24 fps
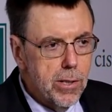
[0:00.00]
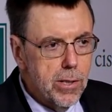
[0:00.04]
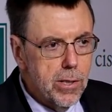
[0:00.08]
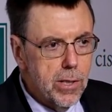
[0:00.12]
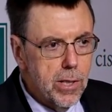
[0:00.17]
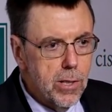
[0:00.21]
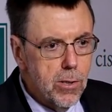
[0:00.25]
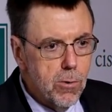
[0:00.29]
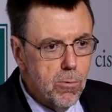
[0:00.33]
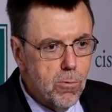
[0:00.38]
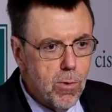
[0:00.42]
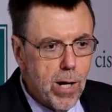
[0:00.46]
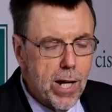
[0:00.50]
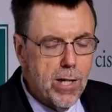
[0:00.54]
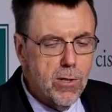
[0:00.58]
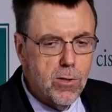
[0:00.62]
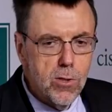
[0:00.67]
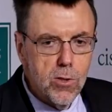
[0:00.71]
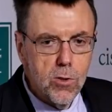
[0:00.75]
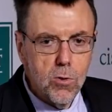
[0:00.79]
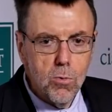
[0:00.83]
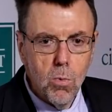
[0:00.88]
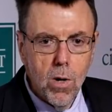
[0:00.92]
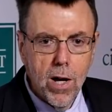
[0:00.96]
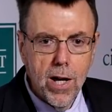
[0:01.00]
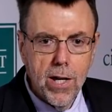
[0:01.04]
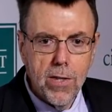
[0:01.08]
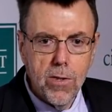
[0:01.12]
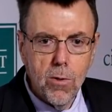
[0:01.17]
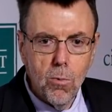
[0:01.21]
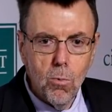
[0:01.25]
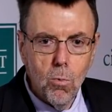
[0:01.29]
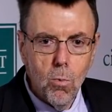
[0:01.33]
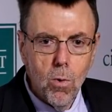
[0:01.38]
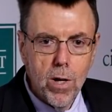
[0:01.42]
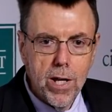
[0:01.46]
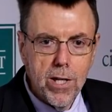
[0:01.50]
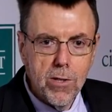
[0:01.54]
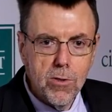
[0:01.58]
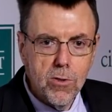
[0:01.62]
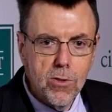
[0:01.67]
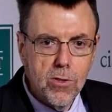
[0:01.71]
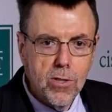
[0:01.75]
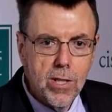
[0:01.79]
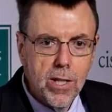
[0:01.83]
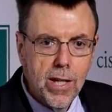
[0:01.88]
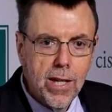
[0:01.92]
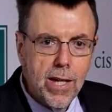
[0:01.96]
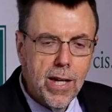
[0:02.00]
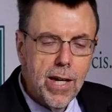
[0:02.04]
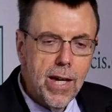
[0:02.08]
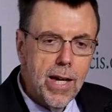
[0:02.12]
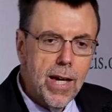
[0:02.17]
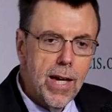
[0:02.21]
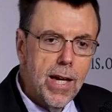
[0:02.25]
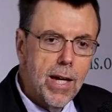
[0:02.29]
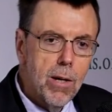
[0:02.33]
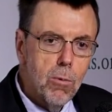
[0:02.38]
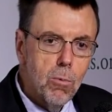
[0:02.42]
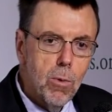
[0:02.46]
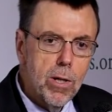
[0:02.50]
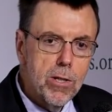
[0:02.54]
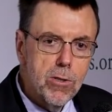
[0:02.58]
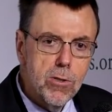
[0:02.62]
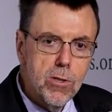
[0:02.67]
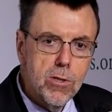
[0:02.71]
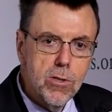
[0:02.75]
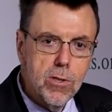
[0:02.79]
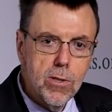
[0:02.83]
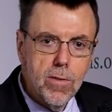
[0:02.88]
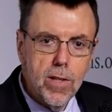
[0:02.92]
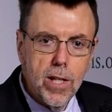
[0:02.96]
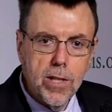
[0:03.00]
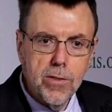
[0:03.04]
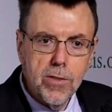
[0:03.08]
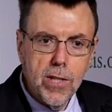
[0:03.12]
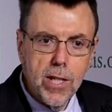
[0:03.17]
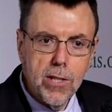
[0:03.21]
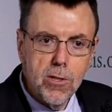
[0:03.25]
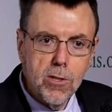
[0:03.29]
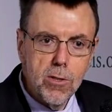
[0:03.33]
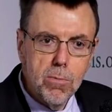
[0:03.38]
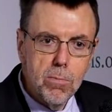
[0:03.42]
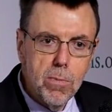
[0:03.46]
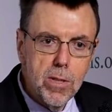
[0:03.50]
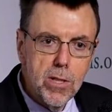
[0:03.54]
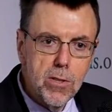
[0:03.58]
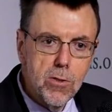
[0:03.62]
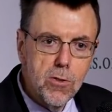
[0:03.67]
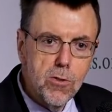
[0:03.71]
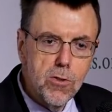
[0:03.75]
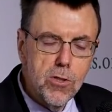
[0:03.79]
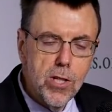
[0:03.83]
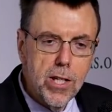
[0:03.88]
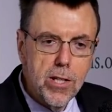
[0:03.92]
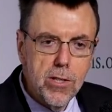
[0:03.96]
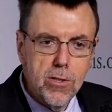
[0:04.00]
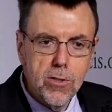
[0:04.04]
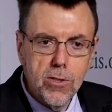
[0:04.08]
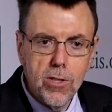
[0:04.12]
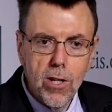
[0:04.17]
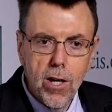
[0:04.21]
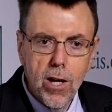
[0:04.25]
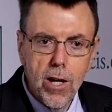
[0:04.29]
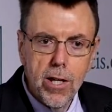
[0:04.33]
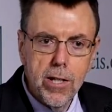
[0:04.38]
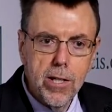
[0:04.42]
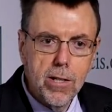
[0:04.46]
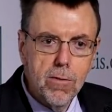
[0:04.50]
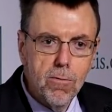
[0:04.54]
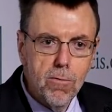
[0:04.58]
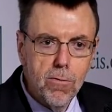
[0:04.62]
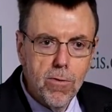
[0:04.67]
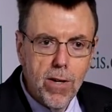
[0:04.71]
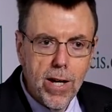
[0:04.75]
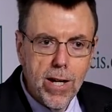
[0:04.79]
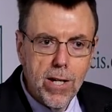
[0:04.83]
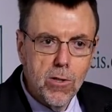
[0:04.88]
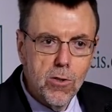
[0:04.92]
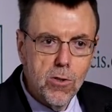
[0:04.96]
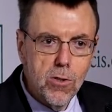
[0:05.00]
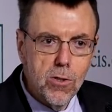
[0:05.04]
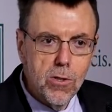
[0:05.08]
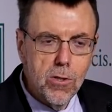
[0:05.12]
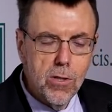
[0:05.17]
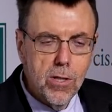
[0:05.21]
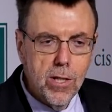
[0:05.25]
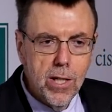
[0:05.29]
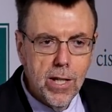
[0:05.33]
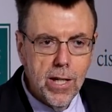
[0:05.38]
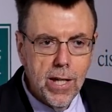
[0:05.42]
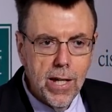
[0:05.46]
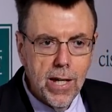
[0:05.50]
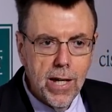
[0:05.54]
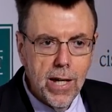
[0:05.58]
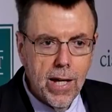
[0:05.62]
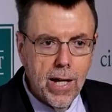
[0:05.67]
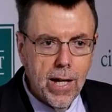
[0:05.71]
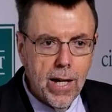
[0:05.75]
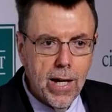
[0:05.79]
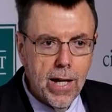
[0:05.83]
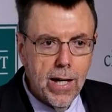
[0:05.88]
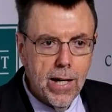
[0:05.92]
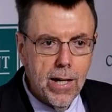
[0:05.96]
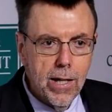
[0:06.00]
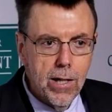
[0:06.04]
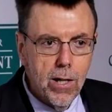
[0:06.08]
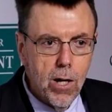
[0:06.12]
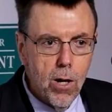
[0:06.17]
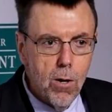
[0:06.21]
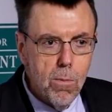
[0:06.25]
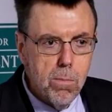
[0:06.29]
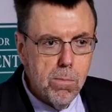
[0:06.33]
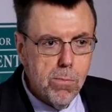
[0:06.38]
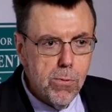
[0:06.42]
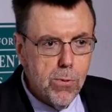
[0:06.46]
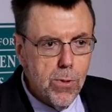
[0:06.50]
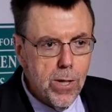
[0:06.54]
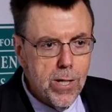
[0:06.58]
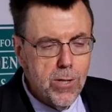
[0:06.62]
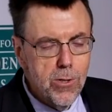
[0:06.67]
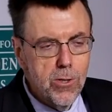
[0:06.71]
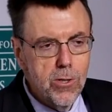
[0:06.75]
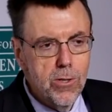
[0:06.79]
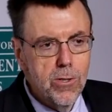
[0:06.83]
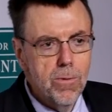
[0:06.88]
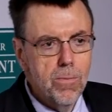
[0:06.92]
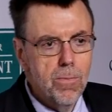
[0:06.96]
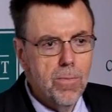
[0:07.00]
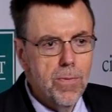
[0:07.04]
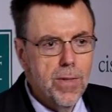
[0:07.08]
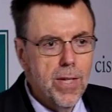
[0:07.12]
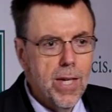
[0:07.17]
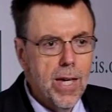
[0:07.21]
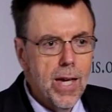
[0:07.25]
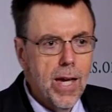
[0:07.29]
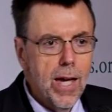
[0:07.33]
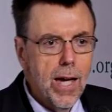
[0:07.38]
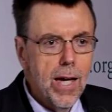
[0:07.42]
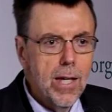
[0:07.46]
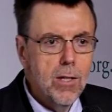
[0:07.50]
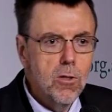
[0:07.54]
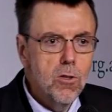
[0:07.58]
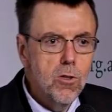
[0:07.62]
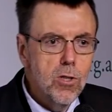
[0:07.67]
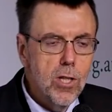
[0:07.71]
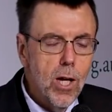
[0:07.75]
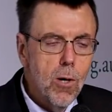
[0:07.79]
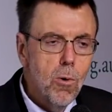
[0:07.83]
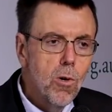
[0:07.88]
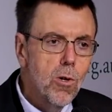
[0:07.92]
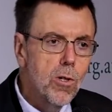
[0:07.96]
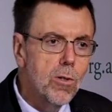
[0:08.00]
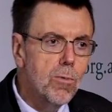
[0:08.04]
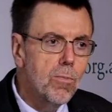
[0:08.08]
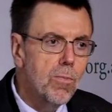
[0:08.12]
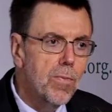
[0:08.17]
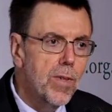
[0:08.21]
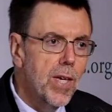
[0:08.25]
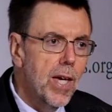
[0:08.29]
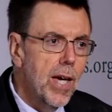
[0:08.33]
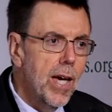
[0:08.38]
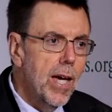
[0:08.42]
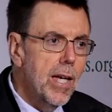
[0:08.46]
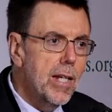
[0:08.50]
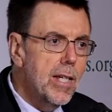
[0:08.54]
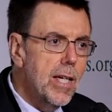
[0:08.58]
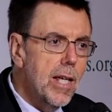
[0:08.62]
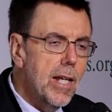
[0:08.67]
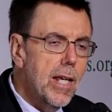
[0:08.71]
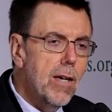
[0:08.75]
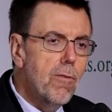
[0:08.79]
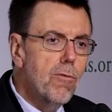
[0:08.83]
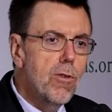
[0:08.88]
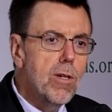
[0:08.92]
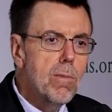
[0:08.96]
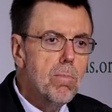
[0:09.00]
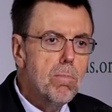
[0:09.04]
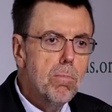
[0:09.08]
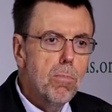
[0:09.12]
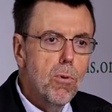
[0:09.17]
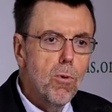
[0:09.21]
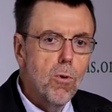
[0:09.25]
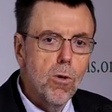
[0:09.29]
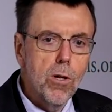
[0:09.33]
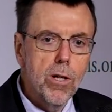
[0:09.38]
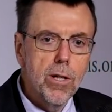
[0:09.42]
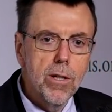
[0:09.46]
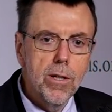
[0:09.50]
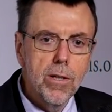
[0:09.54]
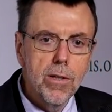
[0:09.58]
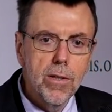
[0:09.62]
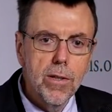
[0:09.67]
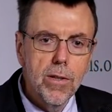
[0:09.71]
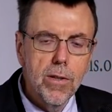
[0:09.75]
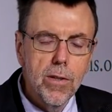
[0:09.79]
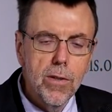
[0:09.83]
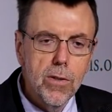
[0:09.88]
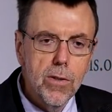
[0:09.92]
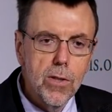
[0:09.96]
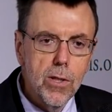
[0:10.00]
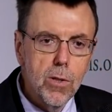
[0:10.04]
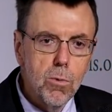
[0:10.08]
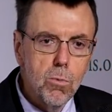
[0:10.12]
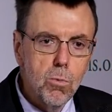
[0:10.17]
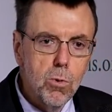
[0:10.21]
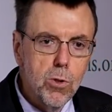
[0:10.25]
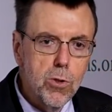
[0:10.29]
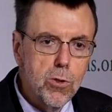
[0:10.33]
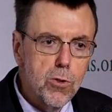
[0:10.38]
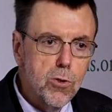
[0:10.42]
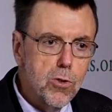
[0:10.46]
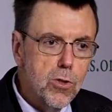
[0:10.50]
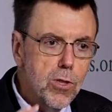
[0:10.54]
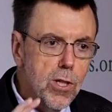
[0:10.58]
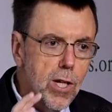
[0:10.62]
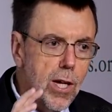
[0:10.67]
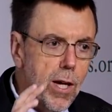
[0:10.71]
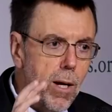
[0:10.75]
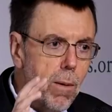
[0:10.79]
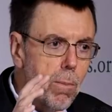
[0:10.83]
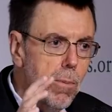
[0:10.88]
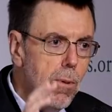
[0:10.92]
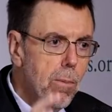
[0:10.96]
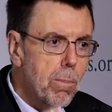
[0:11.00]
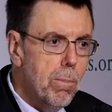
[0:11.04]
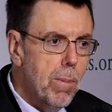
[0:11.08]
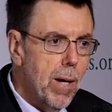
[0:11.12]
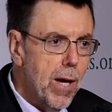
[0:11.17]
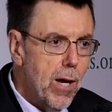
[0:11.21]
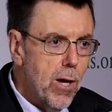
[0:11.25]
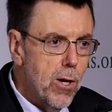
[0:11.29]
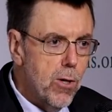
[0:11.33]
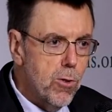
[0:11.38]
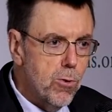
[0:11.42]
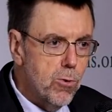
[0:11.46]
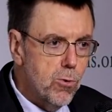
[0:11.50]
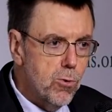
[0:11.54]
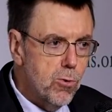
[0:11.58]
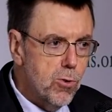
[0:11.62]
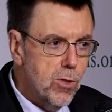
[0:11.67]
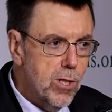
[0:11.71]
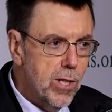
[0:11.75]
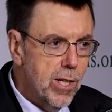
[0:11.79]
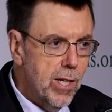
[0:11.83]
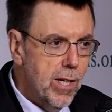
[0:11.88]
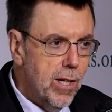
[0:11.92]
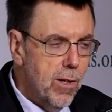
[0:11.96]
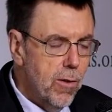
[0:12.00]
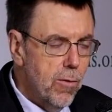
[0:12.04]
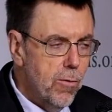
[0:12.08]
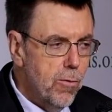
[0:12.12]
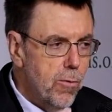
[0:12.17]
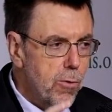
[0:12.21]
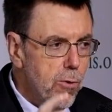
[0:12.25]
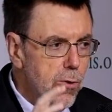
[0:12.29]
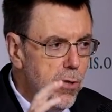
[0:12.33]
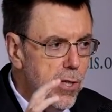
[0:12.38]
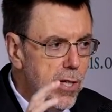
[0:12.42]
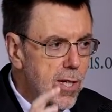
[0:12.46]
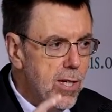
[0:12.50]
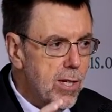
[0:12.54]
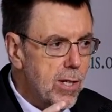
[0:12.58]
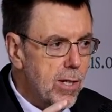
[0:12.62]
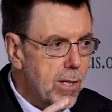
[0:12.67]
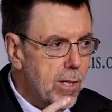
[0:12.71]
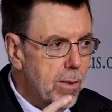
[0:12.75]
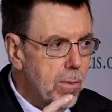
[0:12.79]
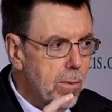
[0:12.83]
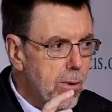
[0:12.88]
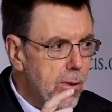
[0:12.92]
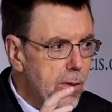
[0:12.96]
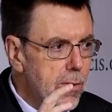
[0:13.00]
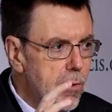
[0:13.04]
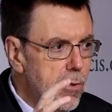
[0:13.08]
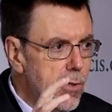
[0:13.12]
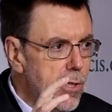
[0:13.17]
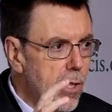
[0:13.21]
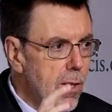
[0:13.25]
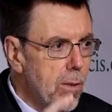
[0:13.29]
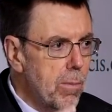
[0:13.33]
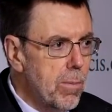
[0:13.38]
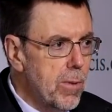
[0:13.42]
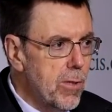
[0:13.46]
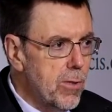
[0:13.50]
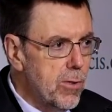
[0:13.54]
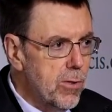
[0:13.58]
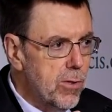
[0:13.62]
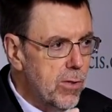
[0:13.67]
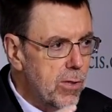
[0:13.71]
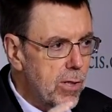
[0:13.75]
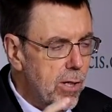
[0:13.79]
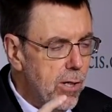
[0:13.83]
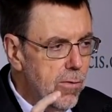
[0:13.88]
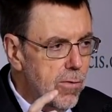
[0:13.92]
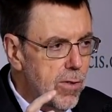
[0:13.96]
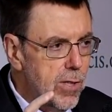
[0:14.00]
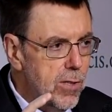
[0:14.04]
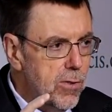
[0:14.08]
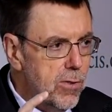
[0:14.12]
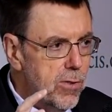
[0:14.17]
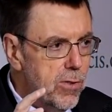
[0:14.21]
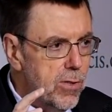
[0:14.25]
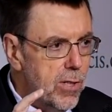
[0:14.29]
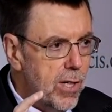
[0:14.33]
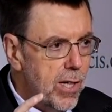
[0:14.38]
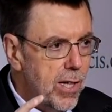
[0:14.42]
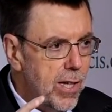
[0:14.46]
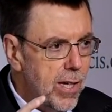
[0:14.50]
in a racist way the West. Western civilization means genocide, invasion, oppression, and so on. And yet every book that was proposed for the syllabus of this